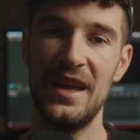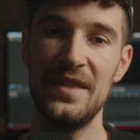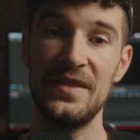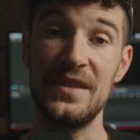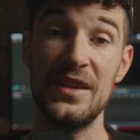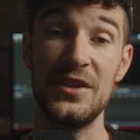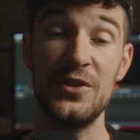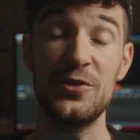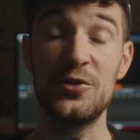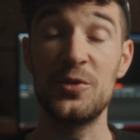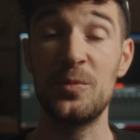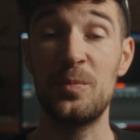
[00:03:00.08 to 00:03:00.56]

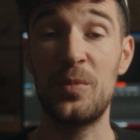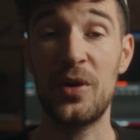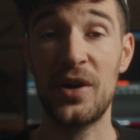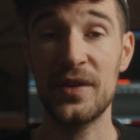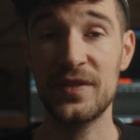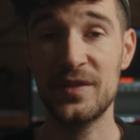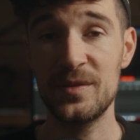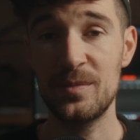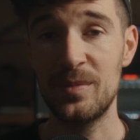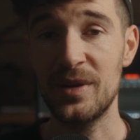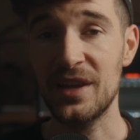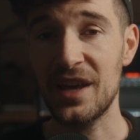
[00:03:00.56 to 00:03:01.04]
that you could
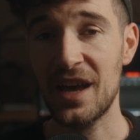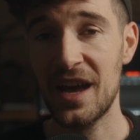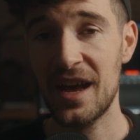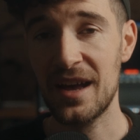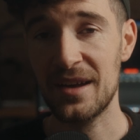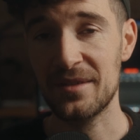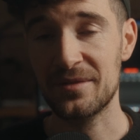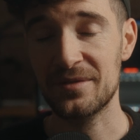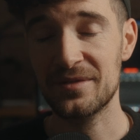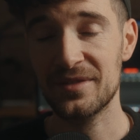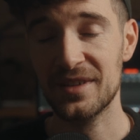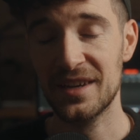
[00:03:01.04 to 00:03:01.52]
possibly
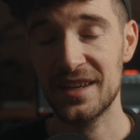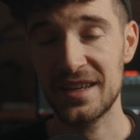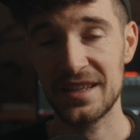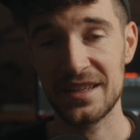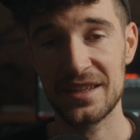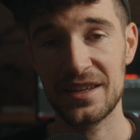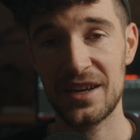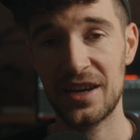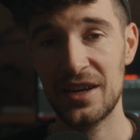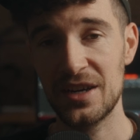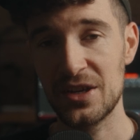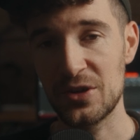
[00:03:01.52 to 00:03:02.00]
have
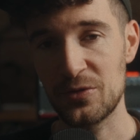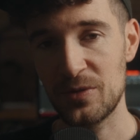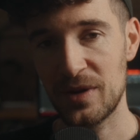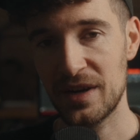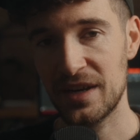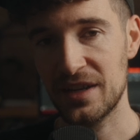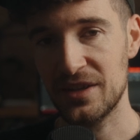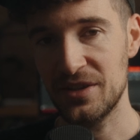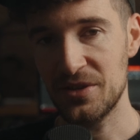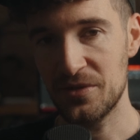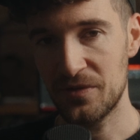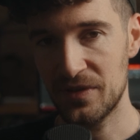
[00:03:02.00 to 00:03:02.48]
in color
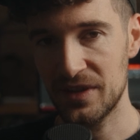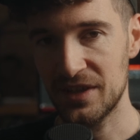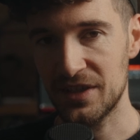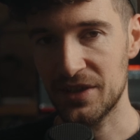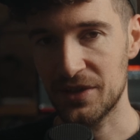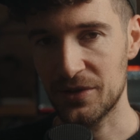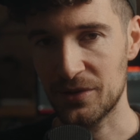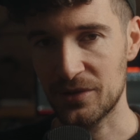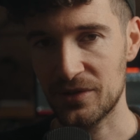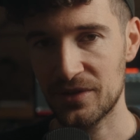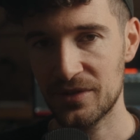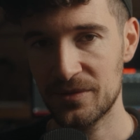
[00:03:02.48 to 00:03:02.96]
grading your
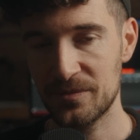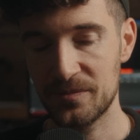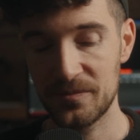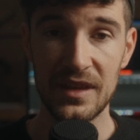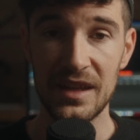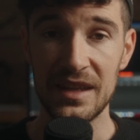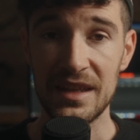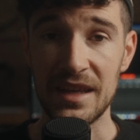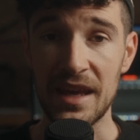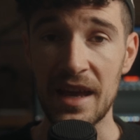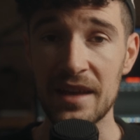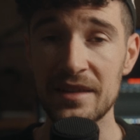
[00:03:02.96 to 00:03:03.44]
videos.
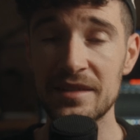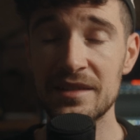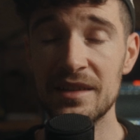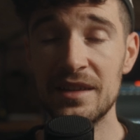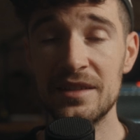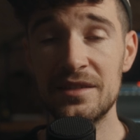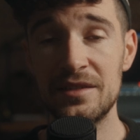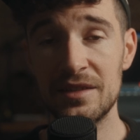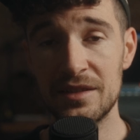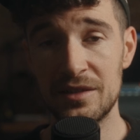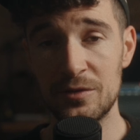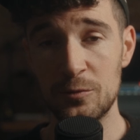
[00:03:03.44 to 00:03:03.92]
Yes,
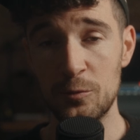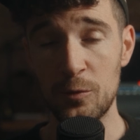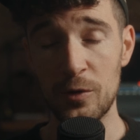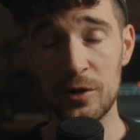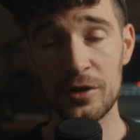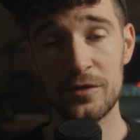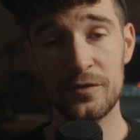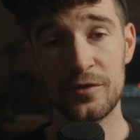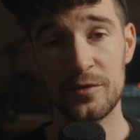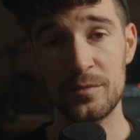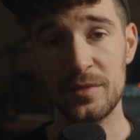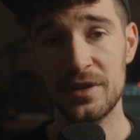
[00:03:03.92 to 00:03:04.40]
it did
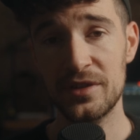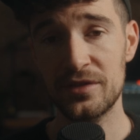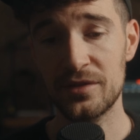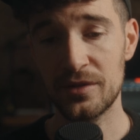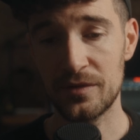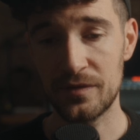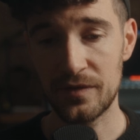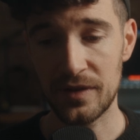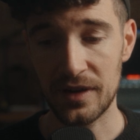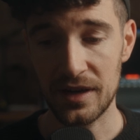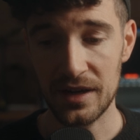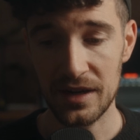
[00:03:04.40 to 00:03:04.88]
work for me so
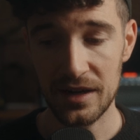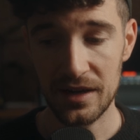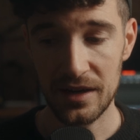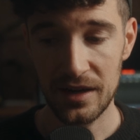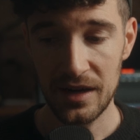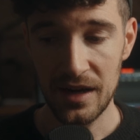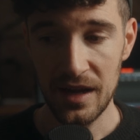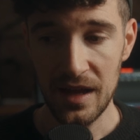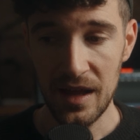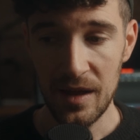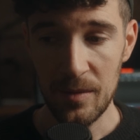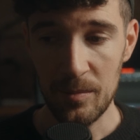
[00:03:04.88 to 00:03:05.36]
far,
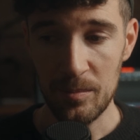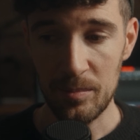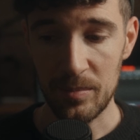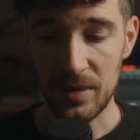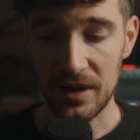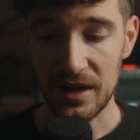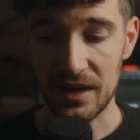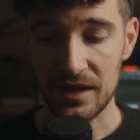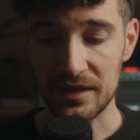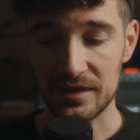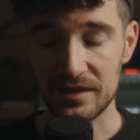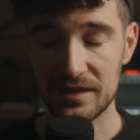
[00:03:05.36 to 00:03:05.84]

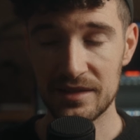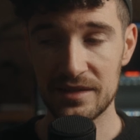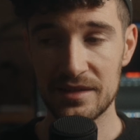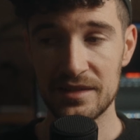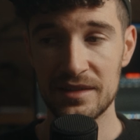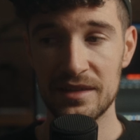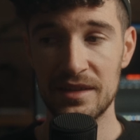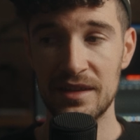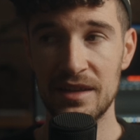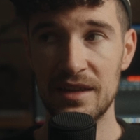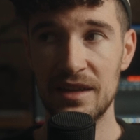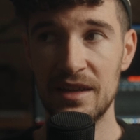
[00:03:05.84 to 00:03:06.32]

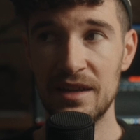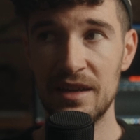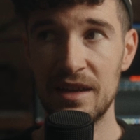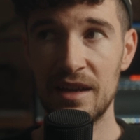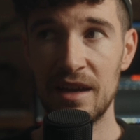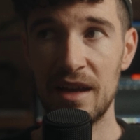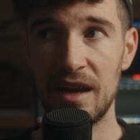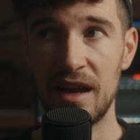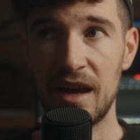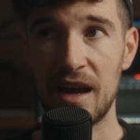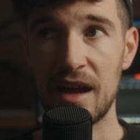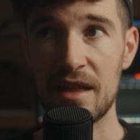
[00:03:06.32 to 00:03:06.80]
but
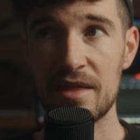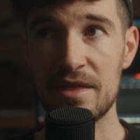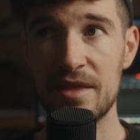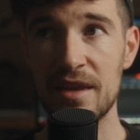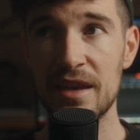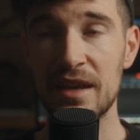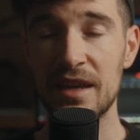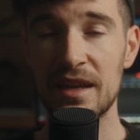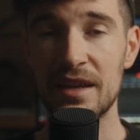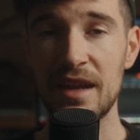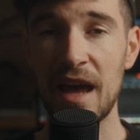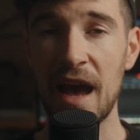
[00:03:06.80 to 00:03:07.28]
I
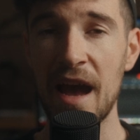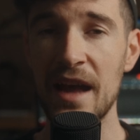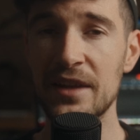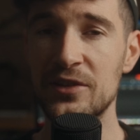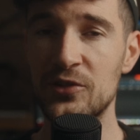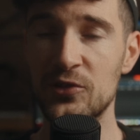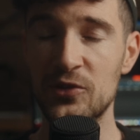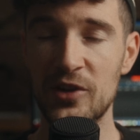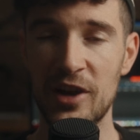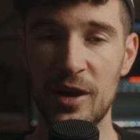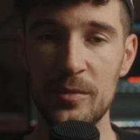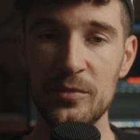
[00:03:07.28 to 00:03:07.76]
think it had
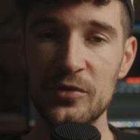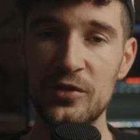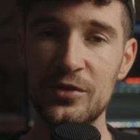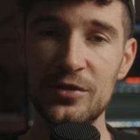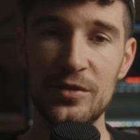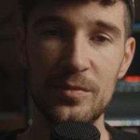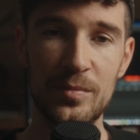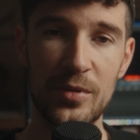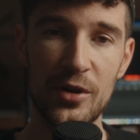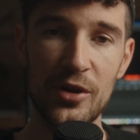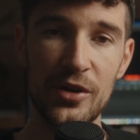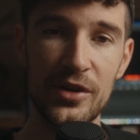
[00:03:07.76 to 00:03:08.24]
to come to
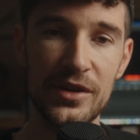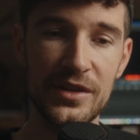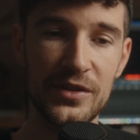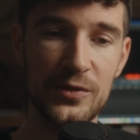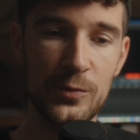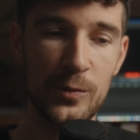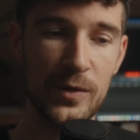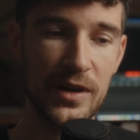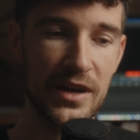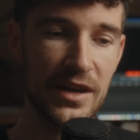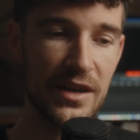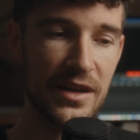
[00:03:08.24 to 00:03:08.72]
a
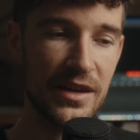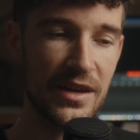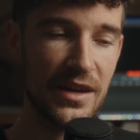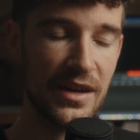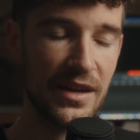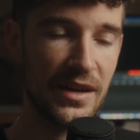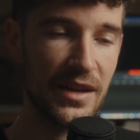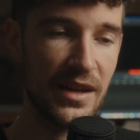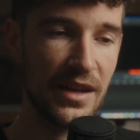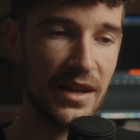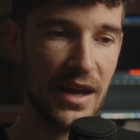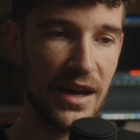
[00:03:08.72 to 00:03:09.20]
point
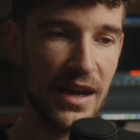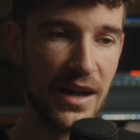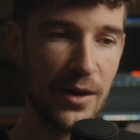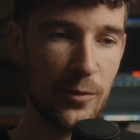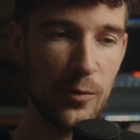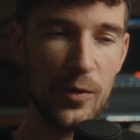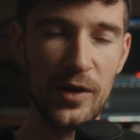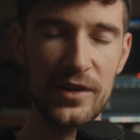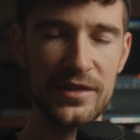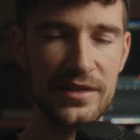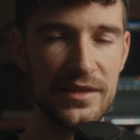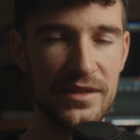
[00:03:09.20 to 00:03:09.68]
where I
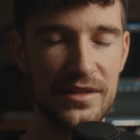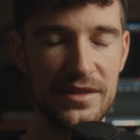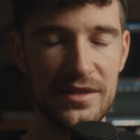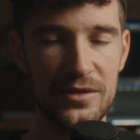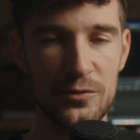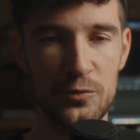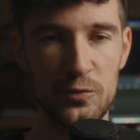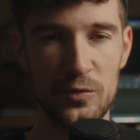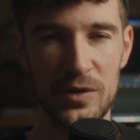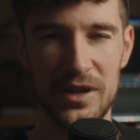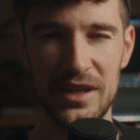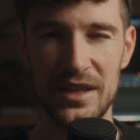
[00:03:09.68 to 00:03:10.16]

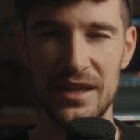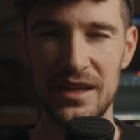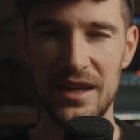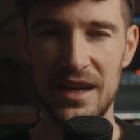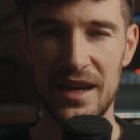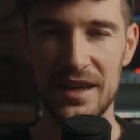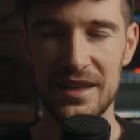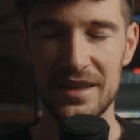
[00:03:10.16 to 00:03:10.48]
wasn't really